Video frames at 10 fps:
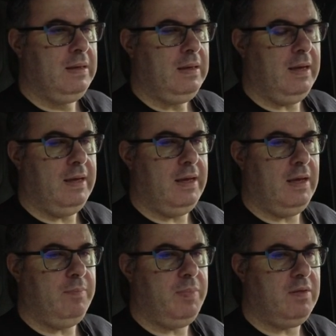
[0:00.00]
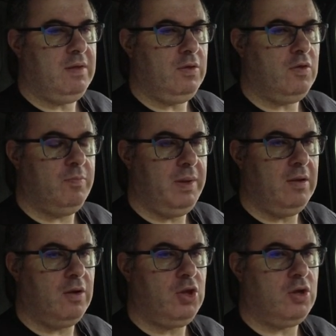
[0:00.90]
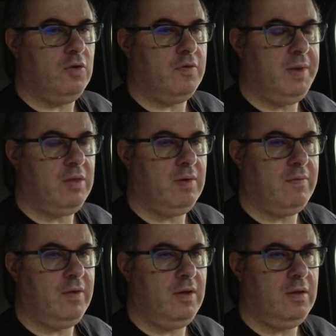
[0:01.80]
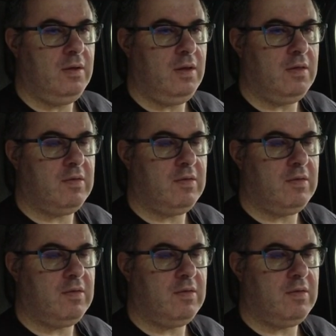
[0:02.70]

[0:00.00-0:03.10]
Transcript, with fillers: But it'd just be logical for me to have a